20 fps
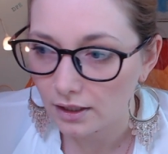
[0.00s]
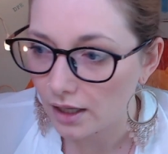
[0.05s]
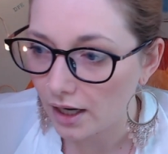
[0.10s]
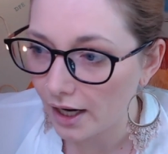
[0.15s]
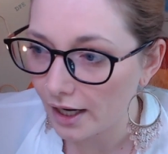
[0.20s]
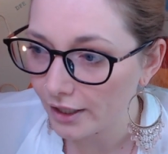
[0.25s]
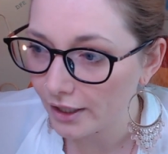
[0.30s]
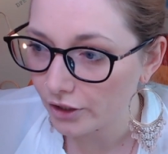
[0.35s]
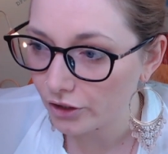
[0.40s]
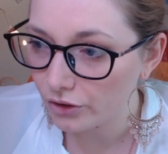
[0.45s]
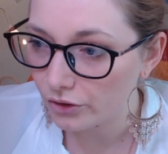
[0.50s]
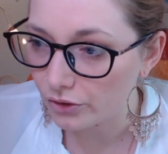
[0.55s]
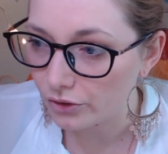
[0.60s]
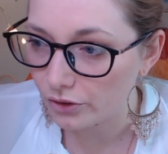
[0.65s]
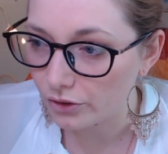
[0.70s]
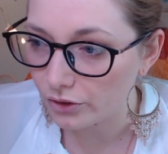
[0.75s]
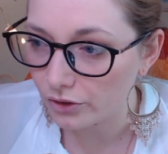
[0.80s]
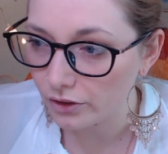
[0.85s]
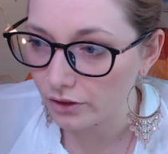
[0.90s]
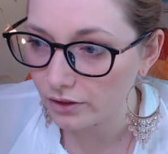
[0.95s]
I
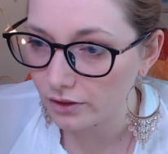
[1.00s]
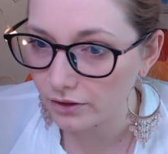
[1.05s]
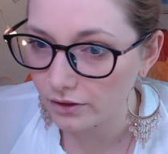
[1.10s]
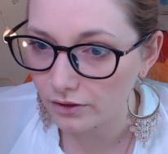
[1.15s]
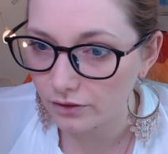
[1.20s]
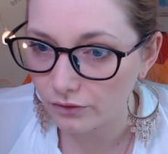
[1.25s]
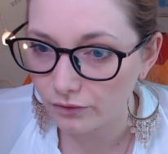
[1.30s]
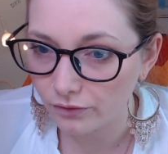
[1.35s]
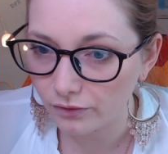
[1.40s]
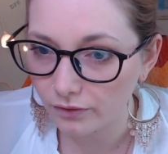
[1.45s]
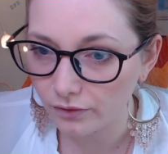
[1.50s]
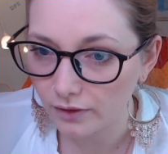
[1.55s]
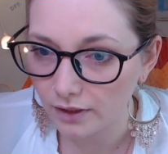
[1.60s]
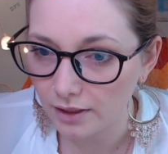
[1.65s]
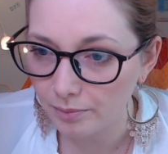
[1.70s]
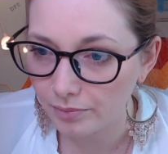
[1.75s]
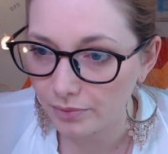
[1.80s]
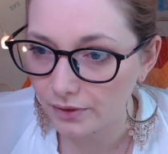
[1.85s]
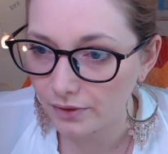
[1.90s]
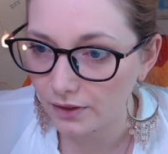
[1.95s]
could
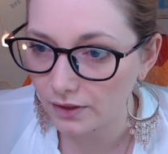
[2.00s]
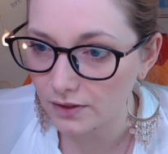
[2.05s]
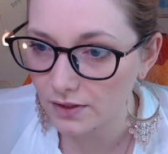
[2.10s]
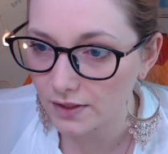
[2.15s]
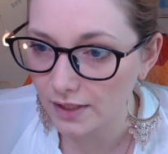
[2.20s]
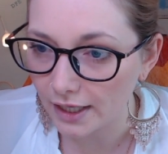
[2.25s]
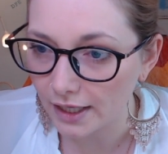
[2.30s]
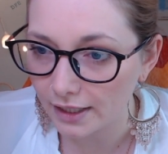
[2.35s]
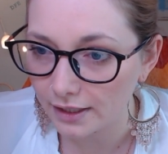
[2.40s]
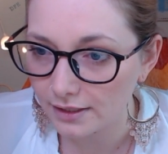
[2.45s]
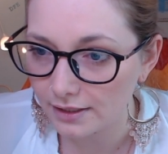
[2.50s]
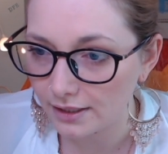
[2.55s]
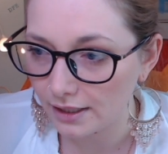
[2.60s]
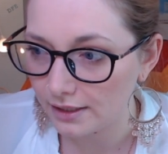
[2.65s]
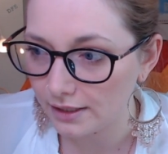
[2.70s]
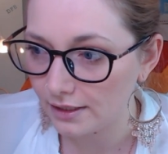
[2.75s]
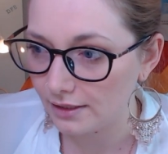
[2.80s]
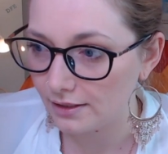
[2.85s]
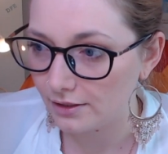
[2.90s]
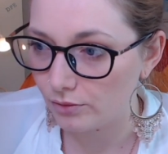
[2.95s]
flip the second
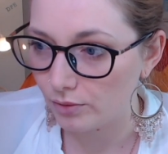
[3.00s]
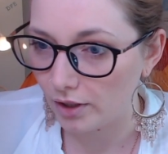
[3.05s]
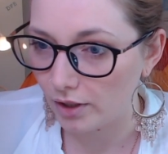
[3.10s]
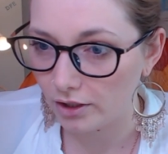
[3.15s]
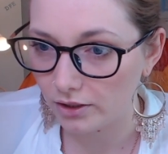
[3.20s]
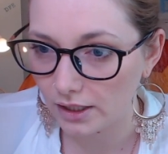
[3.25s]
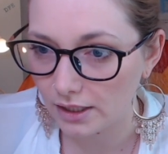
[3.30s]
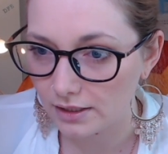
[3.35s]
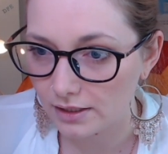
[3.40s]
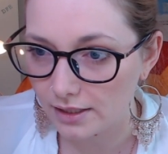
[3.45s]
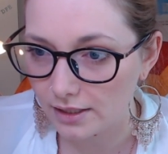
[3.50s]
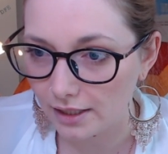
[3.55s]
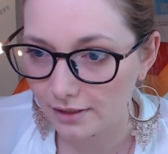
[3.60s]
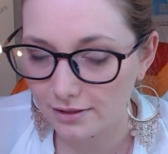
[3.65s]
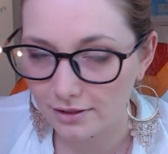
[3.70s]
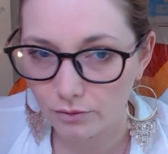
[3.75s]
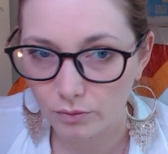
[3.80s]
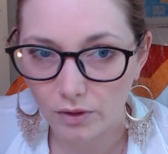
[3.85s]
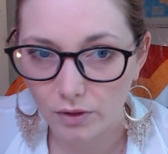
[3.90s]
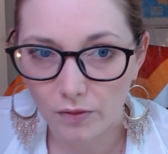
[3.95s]
sentence around because that's
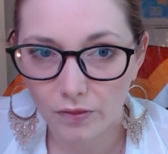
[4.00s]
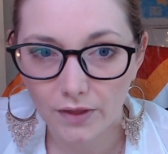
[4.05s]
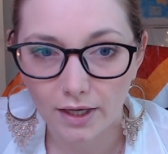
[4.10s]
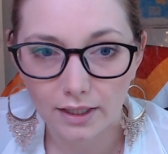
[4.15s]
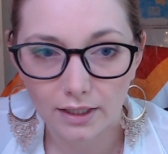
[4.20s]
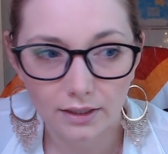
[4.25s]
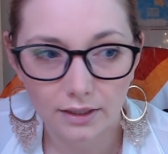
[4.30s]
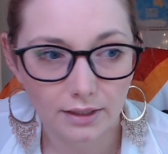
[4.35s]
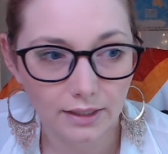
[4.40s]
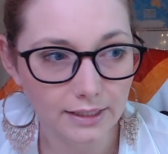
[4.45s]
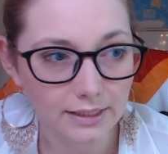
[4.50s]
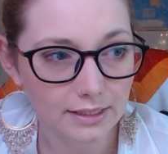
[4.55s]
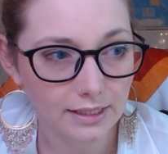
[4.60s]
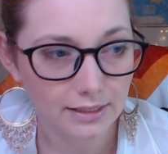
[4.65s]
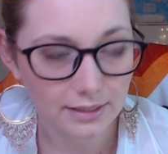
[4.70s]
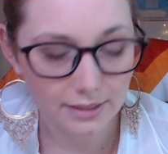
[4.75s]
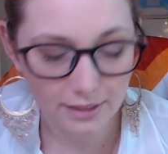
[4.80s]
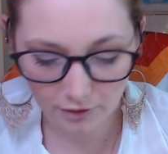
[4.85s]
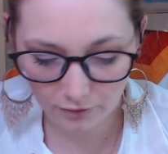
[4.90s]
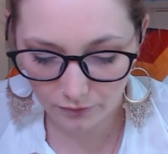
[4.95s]
the one that lends
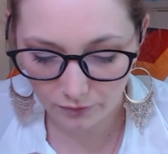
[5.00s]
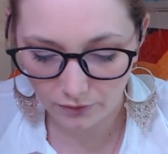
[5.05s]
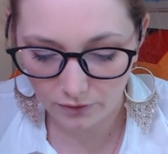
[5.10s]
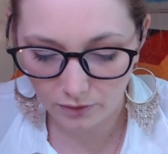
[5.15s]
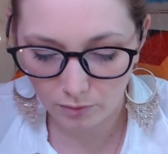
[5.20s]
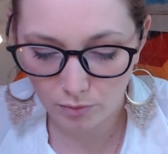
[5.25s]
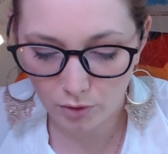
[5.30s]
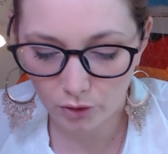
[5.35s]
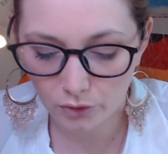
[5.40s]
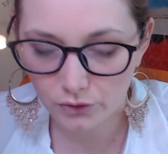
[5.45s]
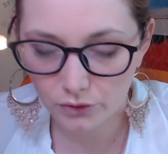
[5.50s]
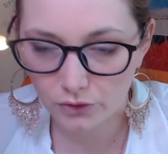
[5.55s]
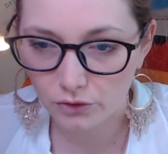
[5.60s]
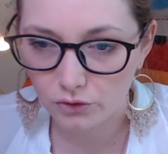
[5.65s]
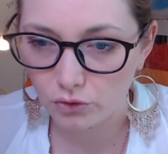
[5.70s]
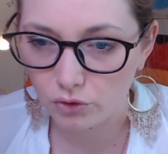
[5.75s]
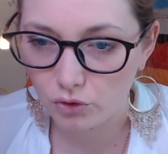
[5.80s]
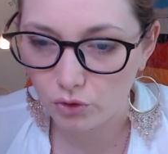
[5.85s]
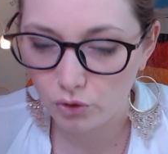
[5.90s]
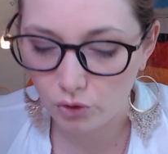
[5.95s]
itself the
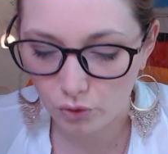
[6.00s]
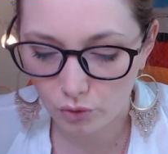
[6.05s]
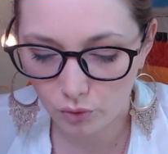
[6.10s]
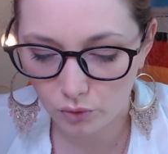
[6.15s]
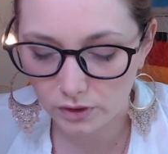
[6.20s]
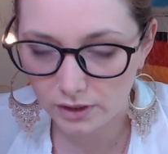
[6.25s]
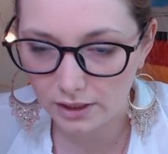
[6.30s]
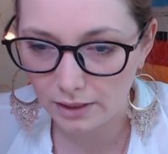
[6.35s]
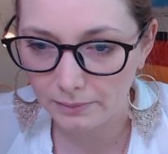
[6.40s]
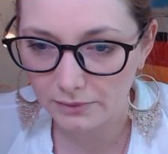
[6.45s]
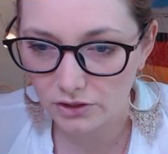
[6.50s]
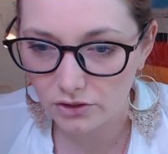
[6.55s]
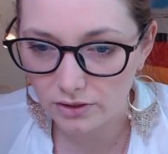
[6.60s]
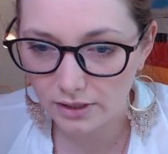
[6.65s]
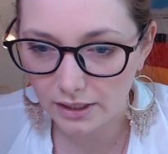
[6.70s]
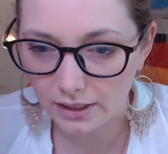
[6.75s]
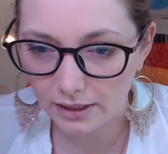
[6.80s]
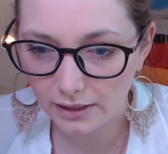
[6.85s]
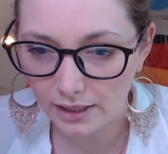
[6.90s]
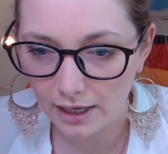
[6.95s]
most to
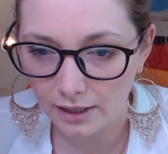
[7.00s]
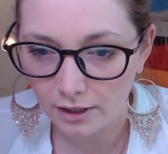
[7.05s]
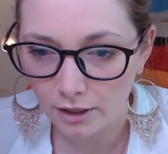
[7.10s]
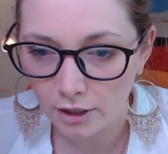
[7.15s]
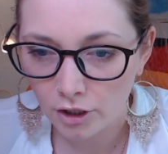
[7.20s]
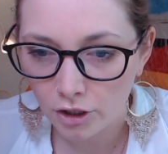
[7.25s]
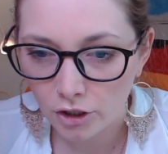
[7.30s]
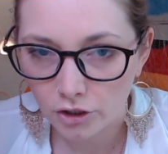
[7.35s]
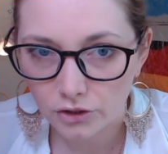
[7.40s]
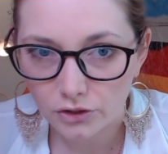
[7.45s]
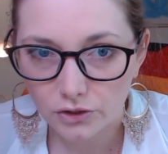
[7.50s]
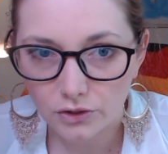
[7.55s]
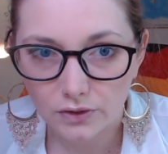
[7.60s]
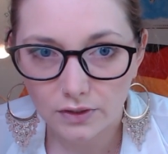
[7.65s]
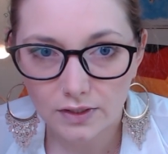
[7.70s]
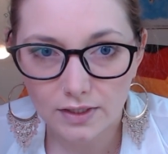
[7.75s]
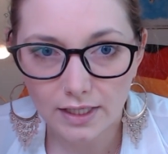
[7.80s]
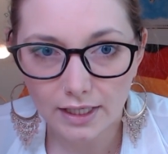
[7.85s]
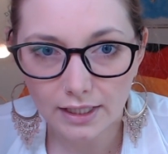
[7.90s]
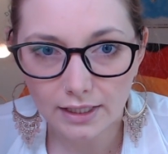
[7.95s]
demonstrating that. So the
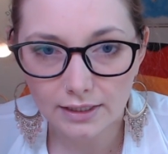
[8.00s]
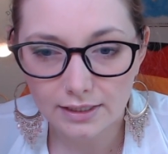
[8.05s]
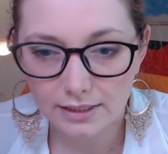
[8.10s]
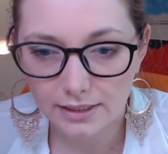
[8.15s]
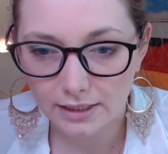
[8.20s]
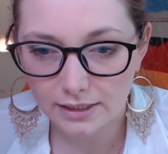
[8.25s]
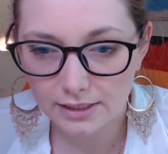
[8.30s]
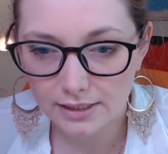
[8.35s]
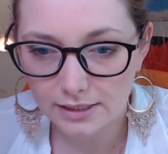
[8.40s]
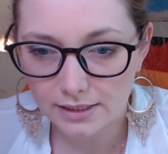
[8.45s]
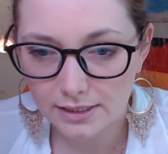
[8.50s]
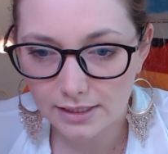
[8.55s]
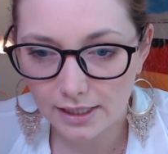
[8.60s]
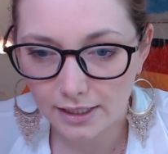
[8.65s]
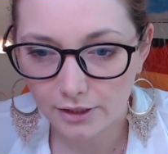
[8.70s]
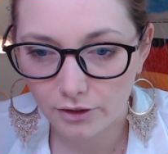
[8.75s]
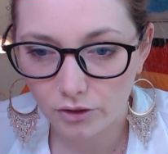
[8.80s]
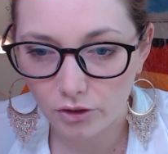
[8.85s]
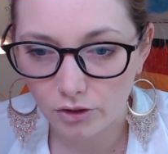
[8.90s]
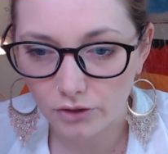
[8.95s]
second sentence I
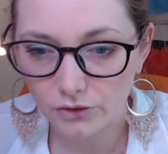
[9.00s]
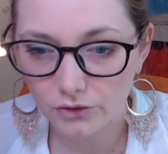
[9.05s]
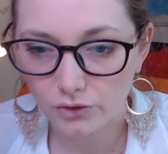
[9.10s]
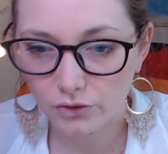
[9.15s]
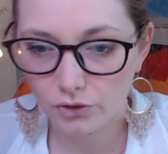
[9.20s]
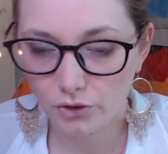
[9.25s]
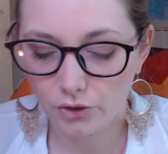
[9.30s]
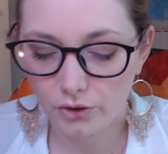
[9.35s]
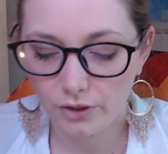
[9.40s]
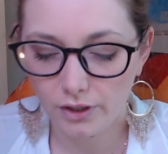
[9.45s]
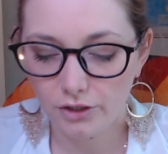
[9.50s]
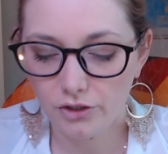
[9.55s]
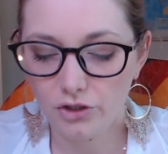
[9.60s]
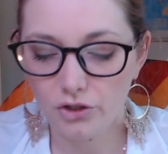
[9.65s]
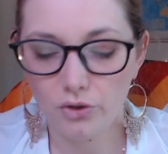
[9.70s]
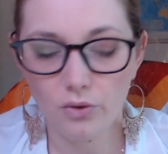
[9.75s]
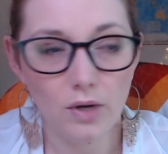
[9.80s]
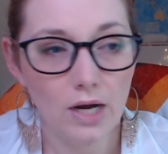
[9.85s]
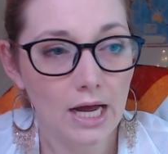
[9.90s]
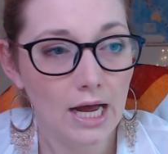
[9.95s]
could also turn
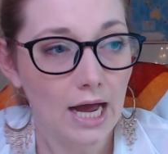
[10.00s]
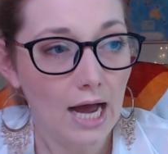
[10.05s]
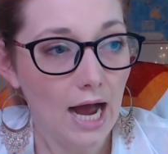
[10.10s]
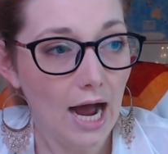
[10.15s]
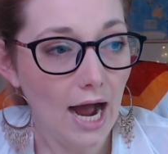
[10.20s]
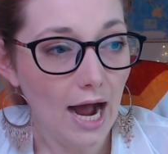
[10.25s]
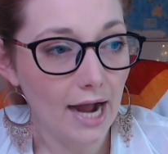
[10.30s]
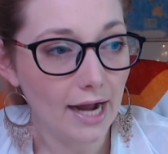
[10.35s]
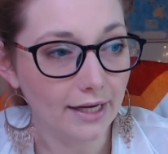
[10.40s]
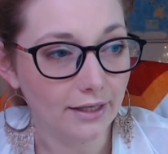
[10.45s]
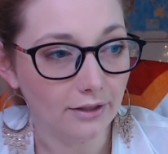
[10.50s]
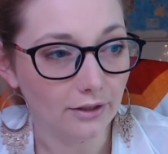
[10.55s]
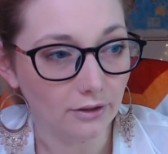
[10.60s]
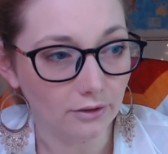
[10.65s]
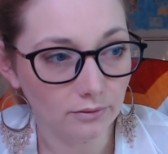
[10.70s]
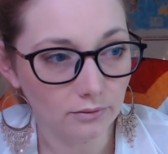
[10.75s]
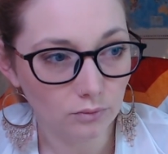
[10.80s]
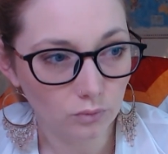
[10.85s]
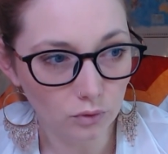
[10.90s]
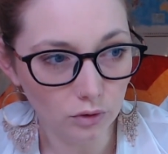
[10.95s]
into
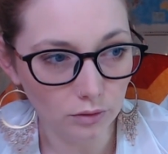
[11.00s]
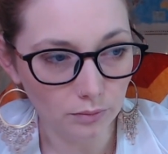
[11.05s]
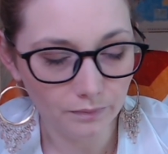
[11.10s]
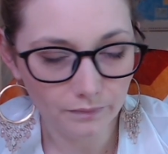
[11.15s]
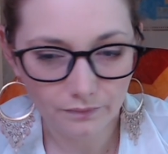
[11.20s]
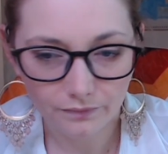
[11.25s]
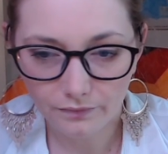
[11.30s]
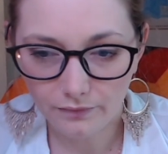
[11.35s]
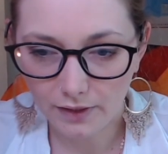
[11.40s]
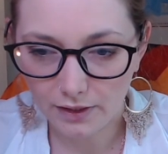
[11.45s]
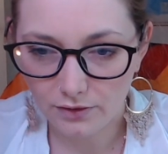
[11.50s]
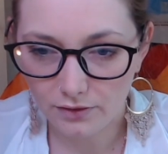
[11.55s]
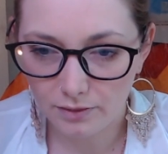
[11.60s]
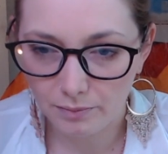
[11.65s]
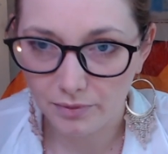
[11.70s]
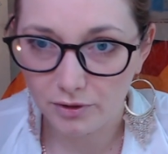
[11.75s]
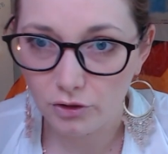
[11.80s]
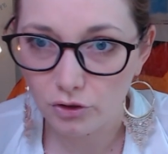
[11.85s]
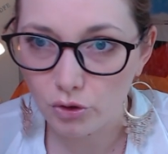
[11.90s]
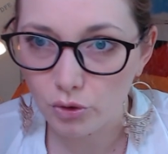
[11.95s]
einen. Oop, that's a
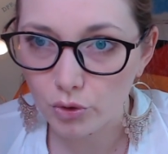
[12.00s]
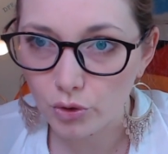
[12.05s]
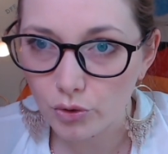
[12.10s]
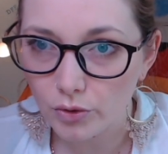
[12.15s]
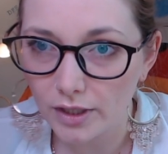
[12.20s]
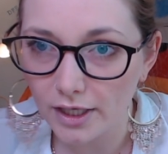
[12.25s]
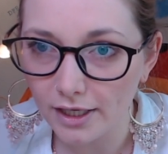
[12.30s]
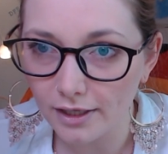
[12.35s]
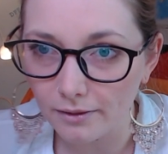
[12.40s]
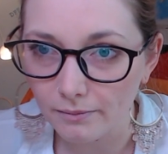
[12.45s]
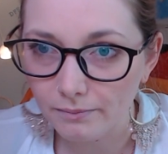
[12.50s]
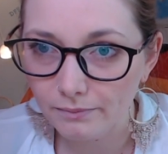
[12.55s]
bit too green.